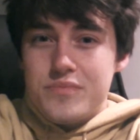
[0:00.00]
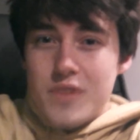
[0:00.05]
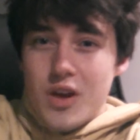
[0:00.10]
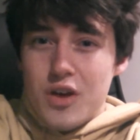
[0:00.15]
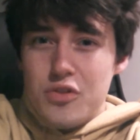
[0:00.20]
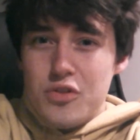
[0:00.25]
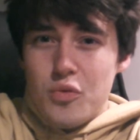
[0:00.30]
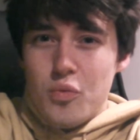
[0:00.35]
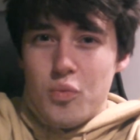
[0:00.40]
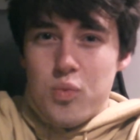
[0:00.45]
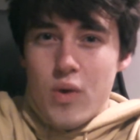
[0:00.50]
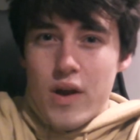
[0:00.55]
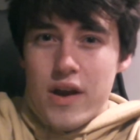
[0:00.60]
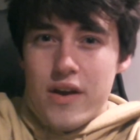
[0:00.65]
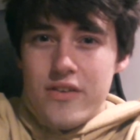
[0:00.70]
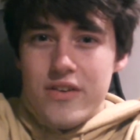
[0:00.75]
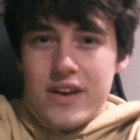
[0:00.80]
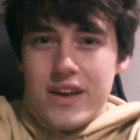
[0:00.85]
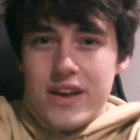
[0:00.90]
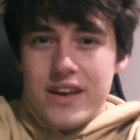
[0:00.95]
also,
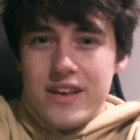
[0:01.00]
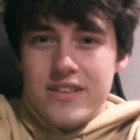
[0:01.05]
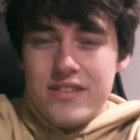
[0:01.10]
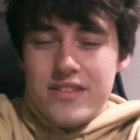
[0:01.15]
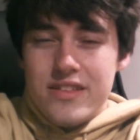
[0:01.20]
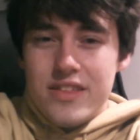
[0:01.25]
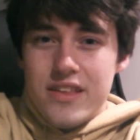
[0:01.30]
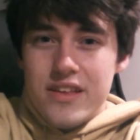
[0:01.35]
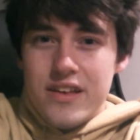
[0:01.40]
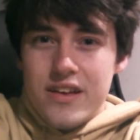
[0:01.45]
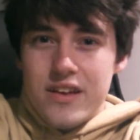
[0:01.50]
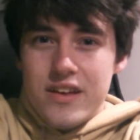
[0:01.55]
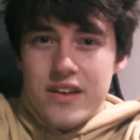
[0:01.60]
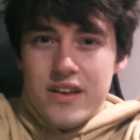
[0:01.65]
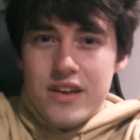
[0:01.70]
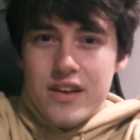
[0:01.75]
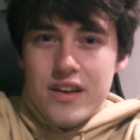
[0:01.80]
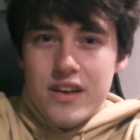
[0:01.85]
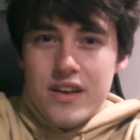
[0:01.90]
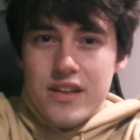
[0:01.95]
where is the...
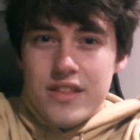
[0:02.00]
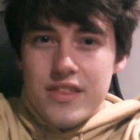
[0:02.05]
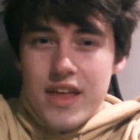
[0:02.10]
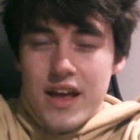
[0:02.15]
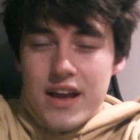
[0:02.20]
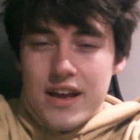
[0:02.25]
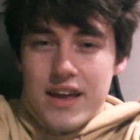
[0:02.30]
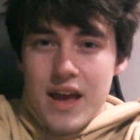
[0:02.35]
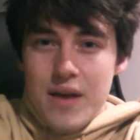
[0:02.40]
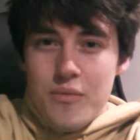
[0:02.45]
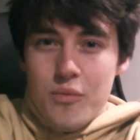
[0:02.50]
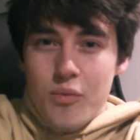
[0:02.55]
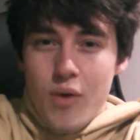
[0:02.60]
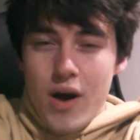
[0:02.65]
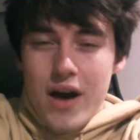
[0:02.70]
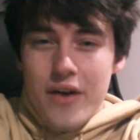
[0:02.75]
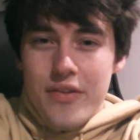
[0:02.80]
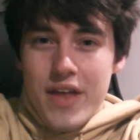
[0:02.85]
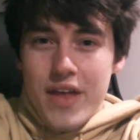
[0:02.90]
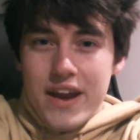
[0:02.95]
That can't...
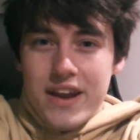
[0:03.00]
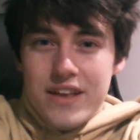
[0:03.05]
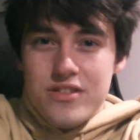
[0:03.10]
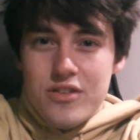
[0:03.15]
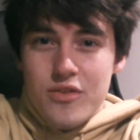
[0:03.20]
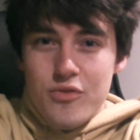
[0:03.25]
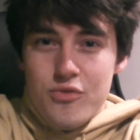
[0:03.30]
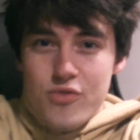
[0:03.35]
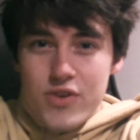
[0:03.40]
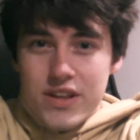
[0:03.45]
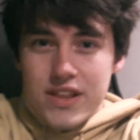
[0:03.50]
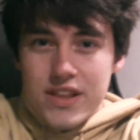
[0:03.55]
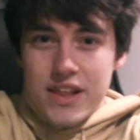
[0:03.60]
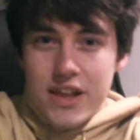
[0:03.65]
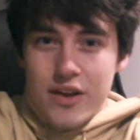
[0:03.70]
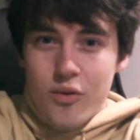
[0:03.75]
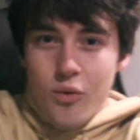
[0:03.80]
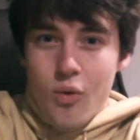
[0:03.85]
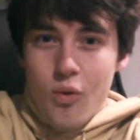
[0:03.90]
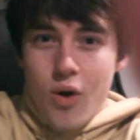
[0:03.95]
Wow, has a really,
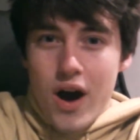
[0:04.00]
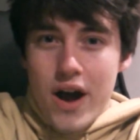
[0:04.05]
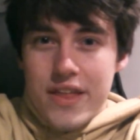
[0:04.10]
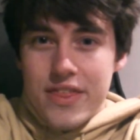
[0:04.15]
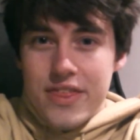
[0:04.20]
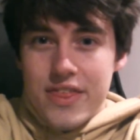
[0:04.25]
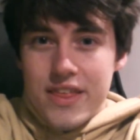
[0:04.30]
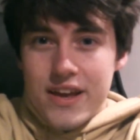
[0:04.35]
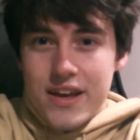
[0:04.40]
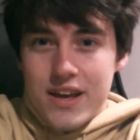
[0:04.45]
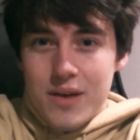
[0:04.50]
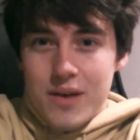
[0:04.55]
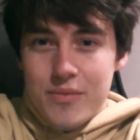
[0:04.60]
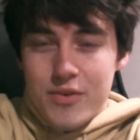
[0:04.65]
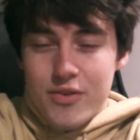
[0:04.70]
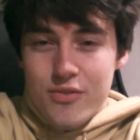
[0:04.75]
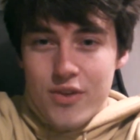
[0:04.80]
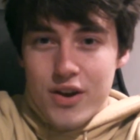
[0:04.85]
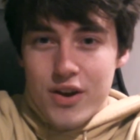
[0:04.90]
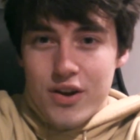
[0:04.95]
like, wide thing
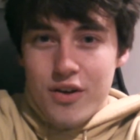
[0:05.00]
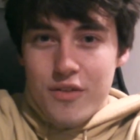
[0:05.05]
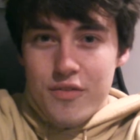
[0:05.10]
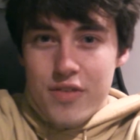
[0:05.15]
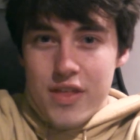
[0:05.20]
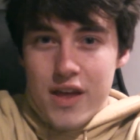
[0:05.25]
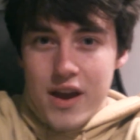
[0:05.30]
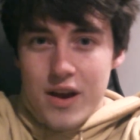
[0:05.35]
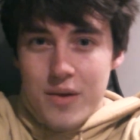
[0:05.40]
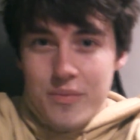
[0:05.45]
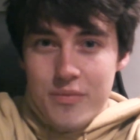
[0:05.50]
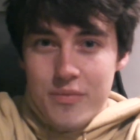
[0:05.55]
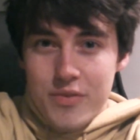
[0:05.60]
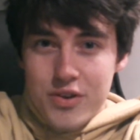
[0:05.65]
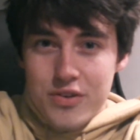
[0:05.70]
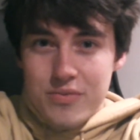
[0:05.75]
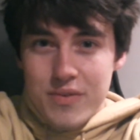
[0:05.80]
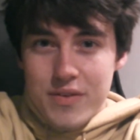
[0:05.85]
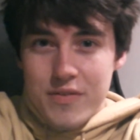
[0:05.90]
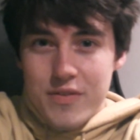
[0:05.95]
coming right off there.
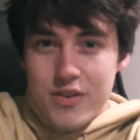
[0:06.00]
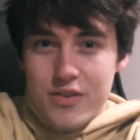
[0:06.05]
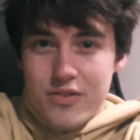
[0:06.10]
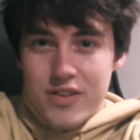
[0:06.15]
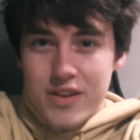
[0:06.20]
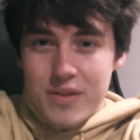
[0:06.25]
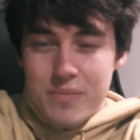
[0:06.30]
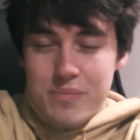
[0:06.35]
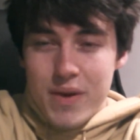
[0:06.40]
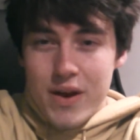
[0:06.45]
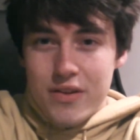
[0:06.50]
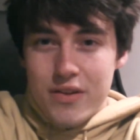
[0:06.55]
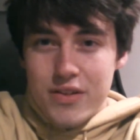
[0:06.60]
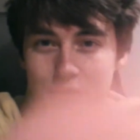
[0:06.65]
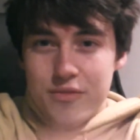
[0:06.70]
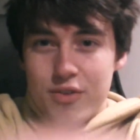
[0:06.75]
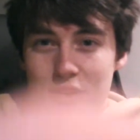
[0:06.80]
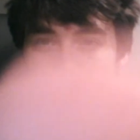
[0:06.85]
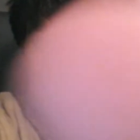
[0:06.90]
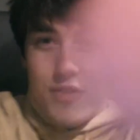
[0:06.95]
Because my finger's, like, barely
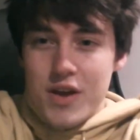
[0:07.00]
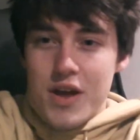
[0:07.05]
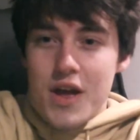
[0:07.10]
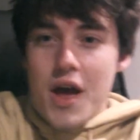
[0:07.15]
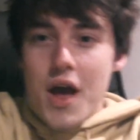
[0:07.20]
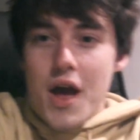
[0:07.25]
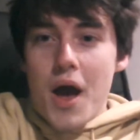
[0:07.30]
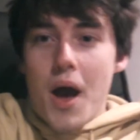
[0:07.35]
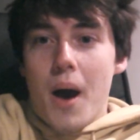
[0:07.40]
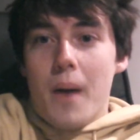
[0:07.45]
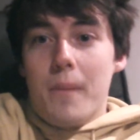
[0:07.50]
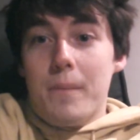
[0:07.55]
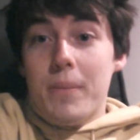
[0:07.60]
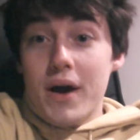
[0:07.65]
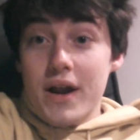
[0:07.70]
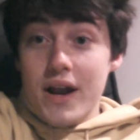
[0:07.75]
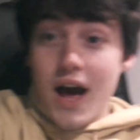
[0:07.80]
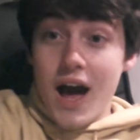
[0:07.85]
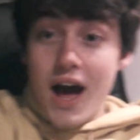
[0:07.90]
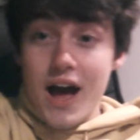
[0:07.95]
in front of it.
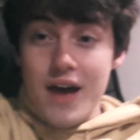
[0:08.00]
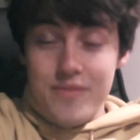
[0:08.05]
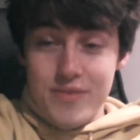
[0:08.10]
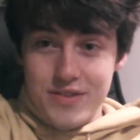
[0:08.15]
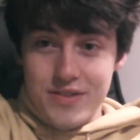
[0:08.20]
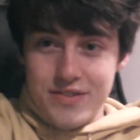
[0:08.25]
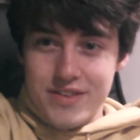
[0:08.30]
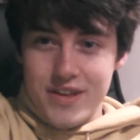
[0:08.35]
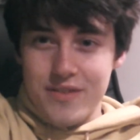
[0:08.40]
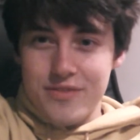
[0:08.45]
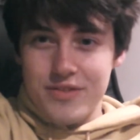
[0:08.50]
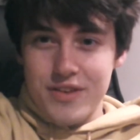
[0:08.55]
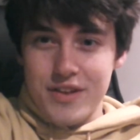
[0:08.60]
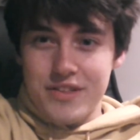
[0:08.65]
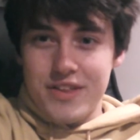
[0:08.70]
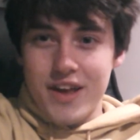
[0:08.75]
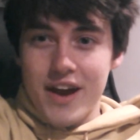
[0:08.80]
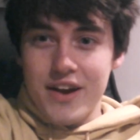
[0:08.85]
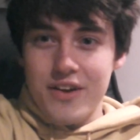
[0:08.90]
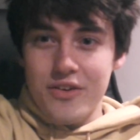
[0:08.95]
But I've been
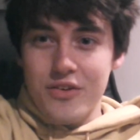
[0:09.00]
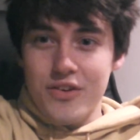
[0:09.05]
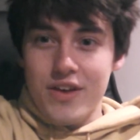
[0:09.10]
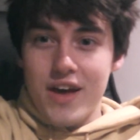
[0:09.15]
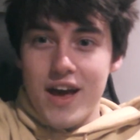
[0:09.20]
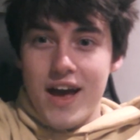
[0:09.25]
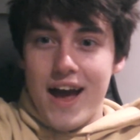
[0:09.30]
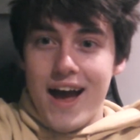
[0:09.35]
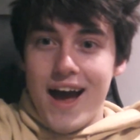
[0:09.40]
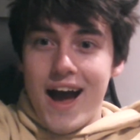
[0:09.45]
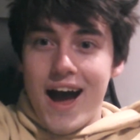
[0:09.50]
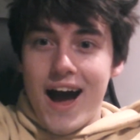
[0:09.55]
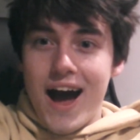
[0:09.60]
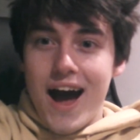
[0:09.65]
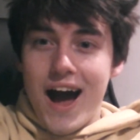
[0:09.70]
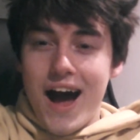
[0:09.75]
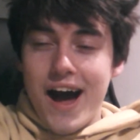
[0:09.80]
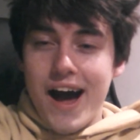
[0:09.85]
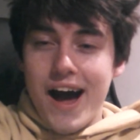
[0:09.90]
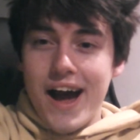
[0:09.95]
SaveAsUntitled.
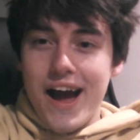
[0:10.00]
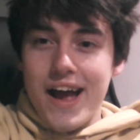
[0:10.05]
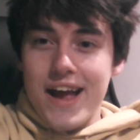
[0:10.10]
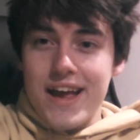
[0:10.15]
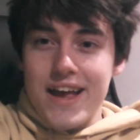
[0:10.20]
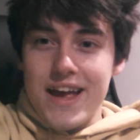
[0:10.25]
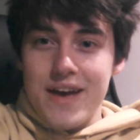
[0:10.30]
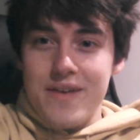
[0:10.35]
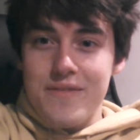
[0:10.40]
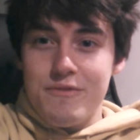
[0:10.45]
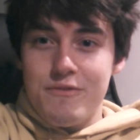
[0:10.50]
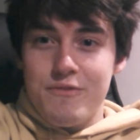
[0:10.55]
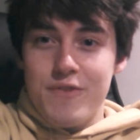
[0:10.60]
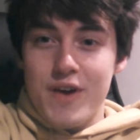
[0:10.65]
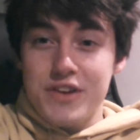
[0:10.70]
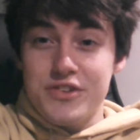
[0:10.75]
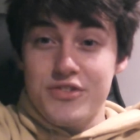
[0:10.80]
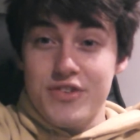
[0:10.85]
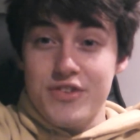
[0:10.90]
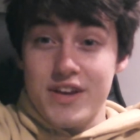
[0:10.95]
I am
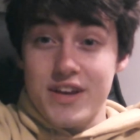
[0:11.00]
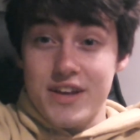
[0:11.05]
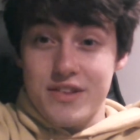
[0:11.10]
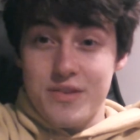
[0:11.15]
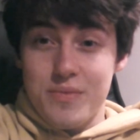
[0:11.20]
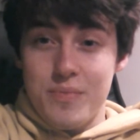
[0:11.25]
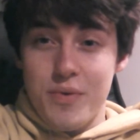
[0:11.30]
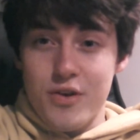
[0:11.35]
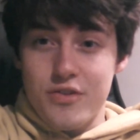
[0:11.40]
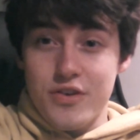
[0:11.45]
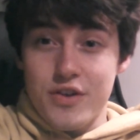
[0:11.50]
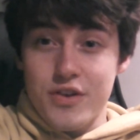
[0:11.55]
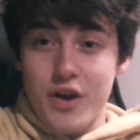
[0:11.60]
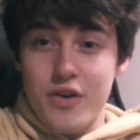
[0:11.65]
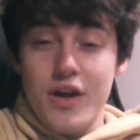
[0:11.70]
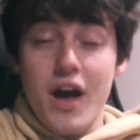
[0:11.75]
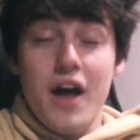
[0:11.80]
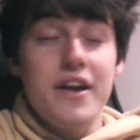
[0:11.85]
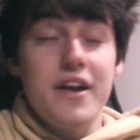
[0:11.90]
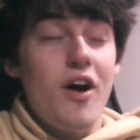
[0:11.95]
venturing into parts
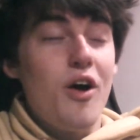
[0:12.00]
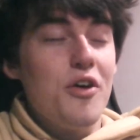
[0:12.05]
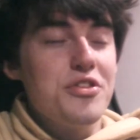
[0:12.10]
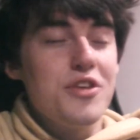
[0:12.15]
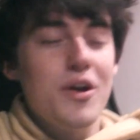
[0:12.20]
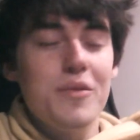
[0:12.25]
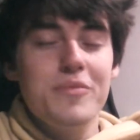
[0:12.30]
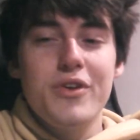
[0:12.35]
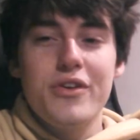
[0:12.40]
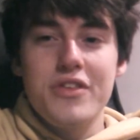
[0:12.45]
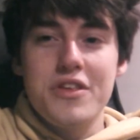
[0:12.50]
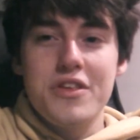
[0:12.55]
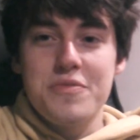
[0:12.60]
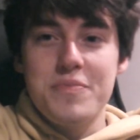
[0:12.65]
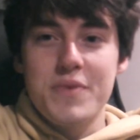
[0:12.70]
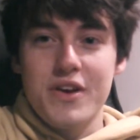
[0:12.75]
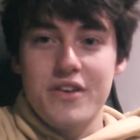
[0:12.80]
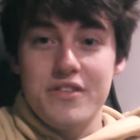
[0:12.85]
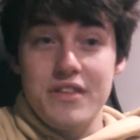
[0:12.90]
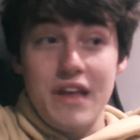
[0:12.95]
unknown. And also I'm doing this
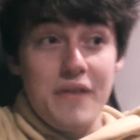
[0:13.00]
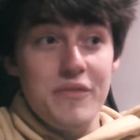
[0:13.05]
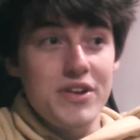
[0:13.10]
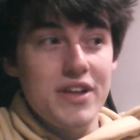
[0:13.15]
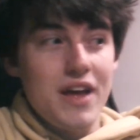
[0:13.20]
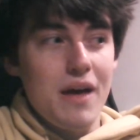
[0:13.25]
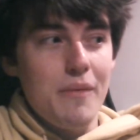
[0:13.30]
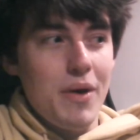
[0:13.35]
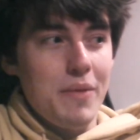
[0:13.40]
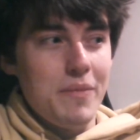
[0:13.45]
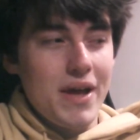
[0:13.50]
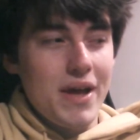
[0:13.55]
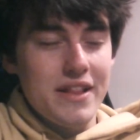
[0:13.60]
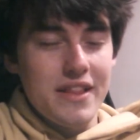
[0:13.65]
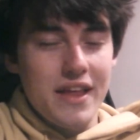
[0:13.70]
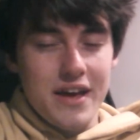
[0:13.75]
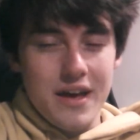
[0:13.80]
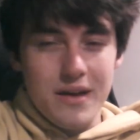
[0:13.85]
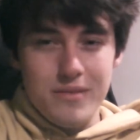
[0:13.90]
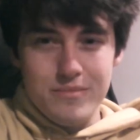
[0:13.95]
because every time I made
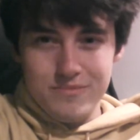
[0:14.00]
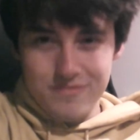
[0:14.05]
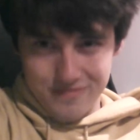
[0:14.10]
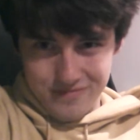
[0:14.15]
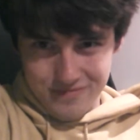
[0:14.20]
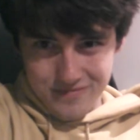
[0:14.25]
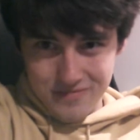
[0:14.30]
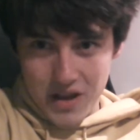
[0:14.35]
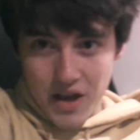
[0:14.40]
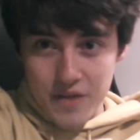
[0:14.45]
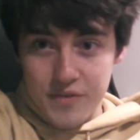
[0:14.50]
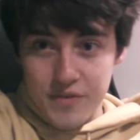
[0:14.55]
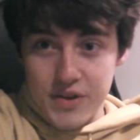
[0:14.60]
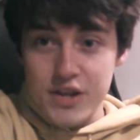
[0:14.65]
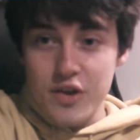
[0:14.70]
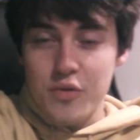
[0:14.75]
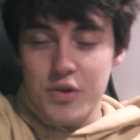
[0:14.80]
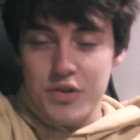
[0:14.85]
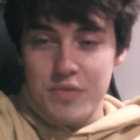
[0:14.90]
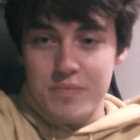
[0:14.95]
like a, a
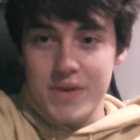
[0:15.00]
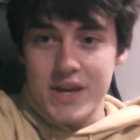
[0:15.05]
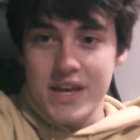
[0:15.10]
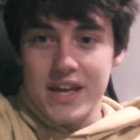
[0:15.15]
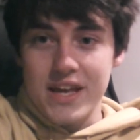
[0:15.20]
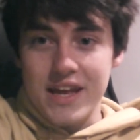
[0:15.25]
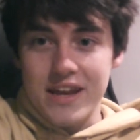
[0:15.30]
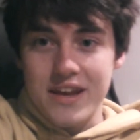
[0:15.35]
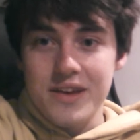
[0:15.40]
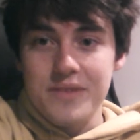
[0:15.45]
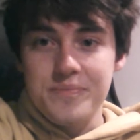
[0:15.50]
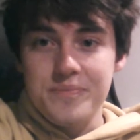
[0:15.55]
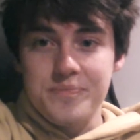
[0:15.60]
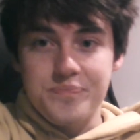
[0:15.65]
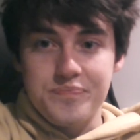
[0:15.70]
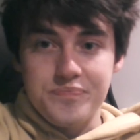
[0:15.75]
video with me in it,